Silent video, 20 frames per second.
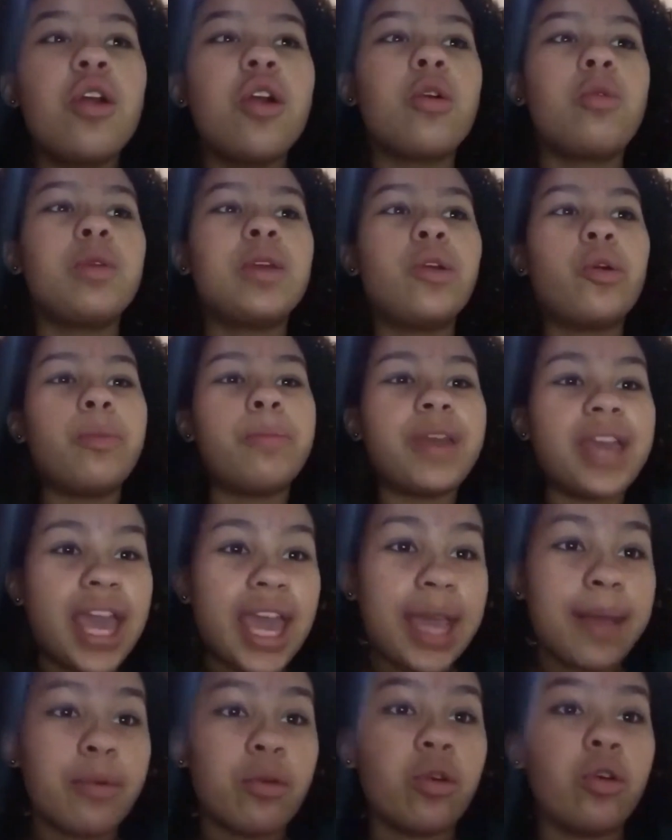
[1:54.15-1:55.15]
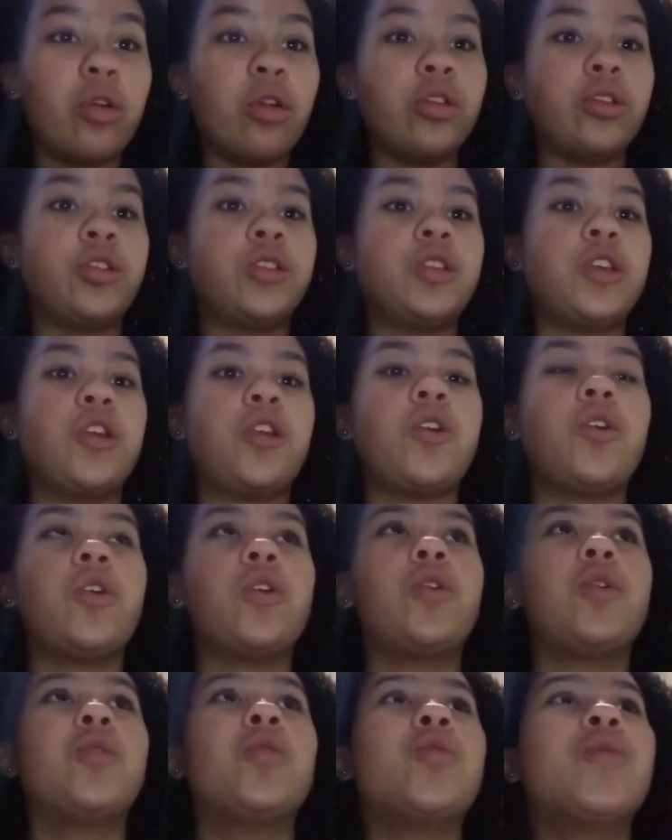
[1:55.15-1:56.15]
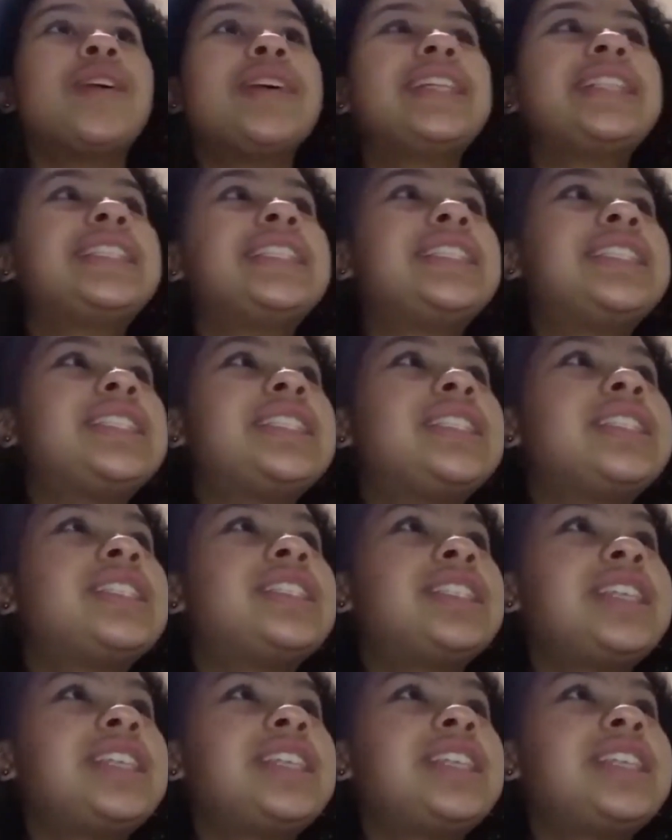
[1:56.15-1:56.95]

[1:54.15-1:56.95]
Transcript: we'll be able to see